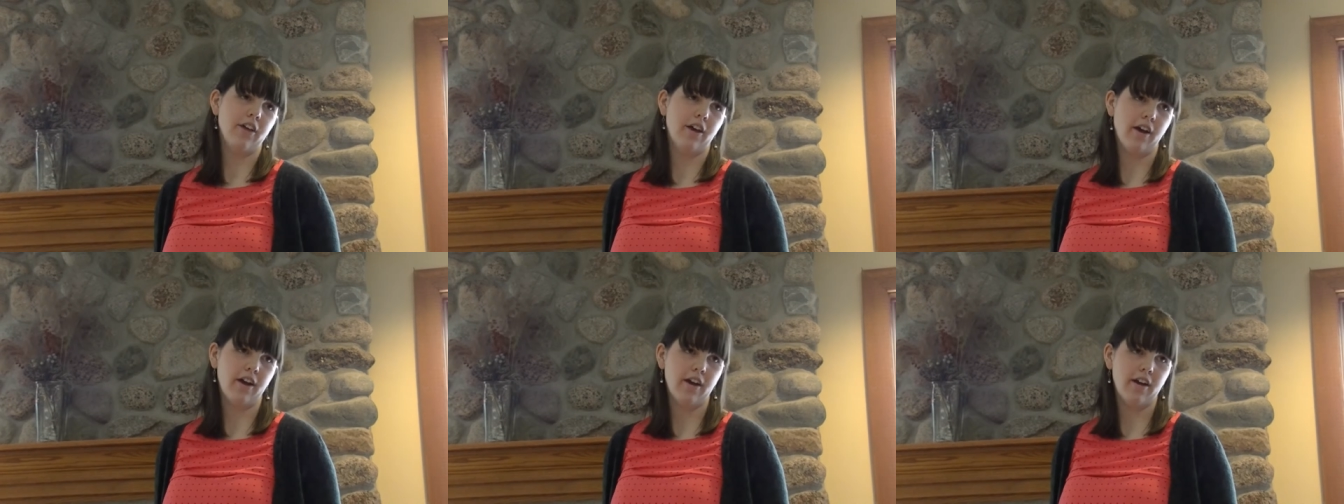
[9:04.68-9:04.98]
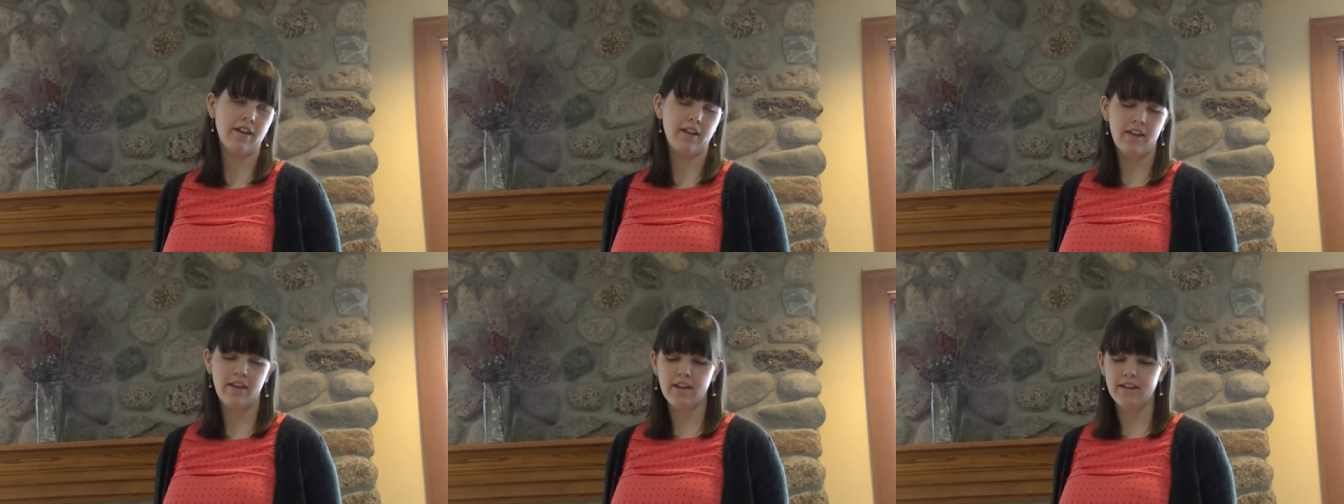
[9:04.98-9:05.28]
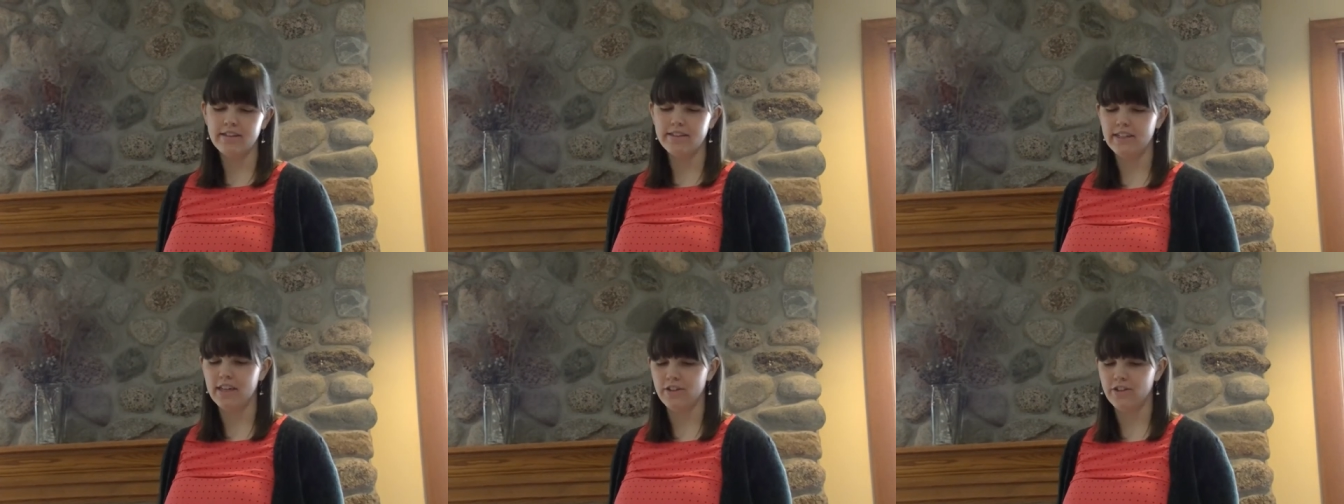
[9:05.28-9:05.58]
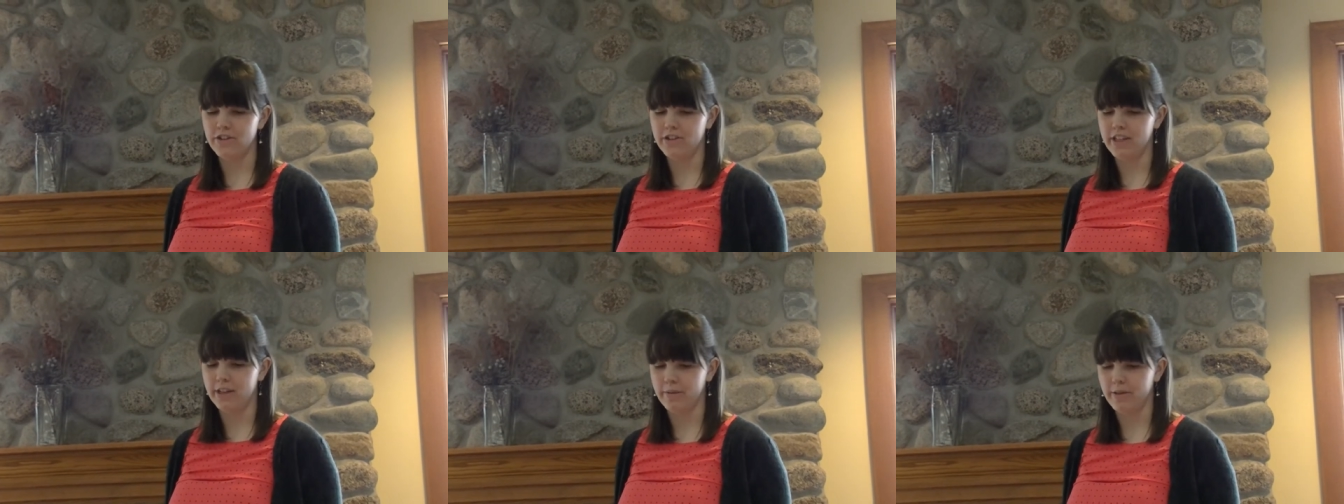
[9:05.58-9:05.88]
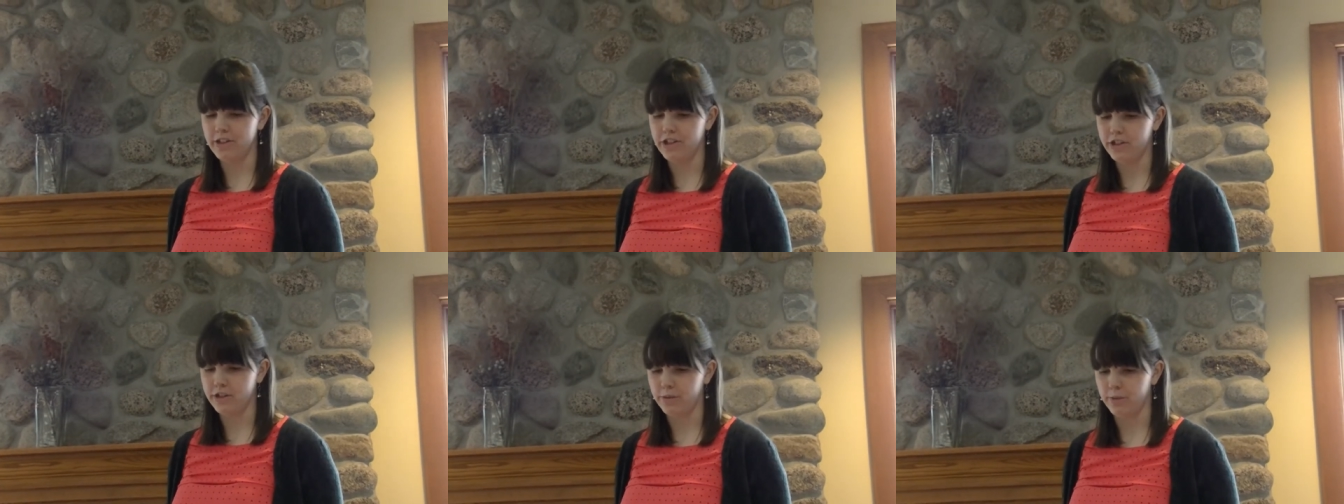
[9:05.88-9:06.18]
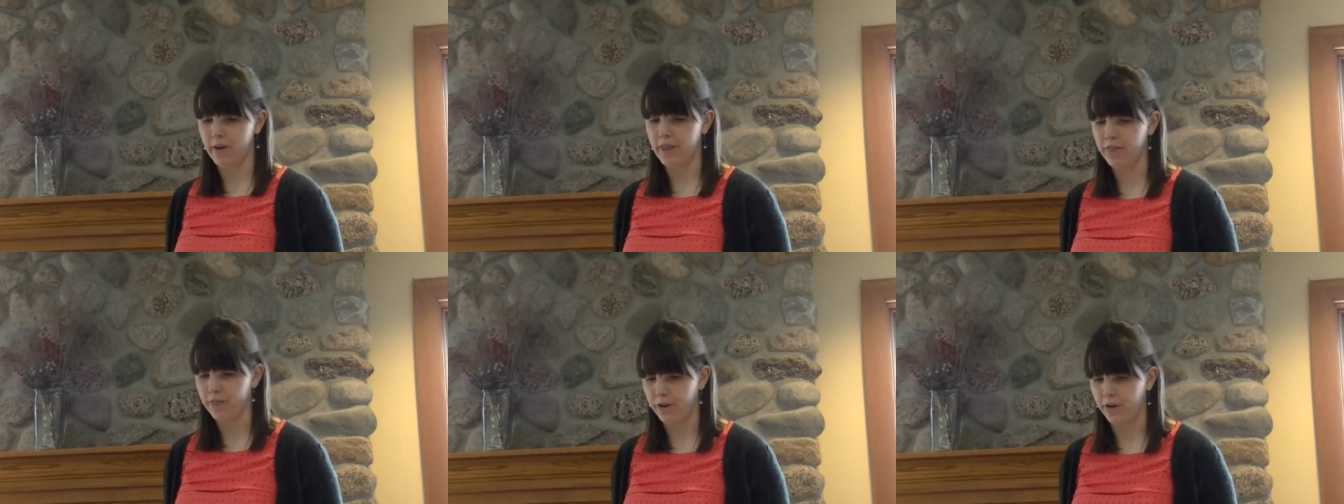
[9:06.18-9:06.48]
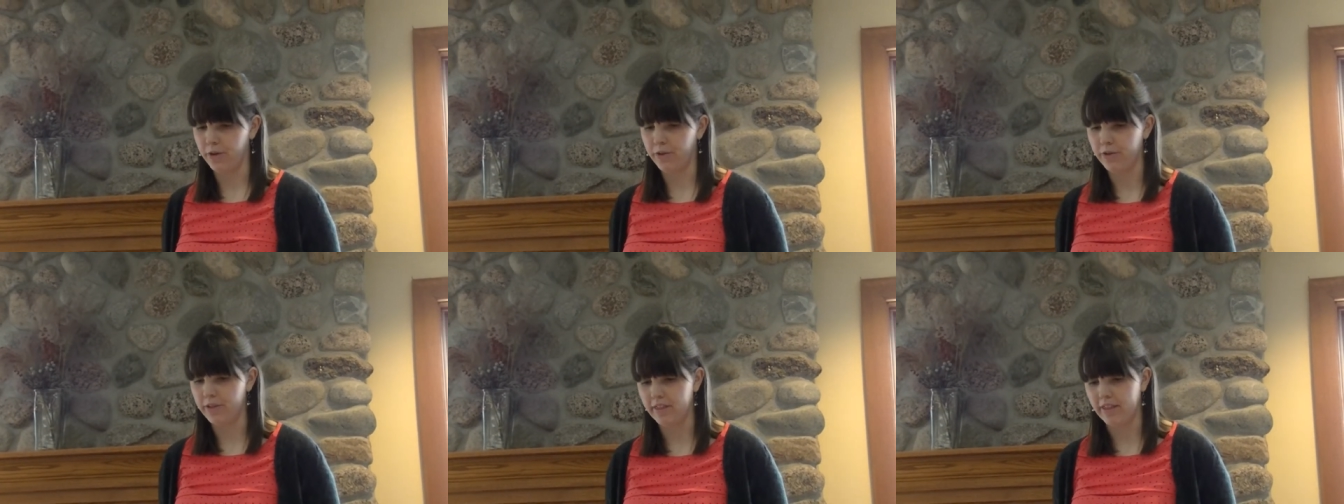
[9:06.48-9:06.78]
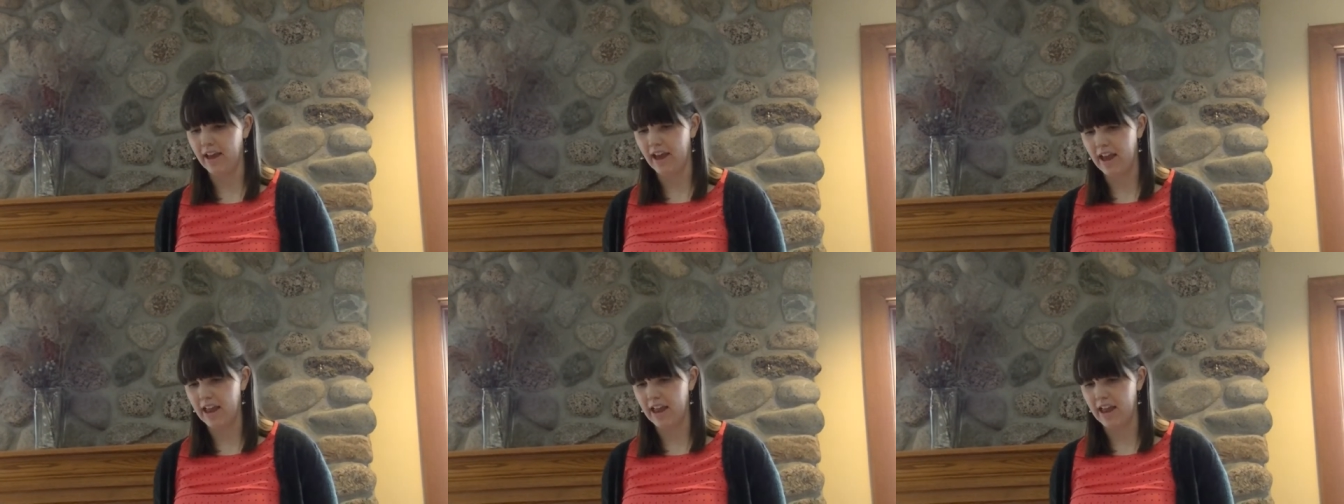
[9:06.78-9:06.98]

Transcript: the stages that we just went through the